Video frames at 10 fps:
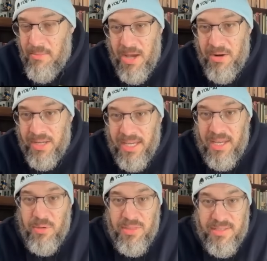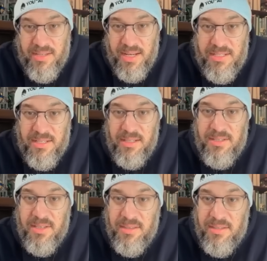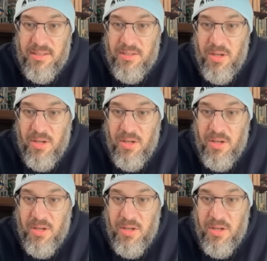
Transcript: out again with this nice clean synthesis.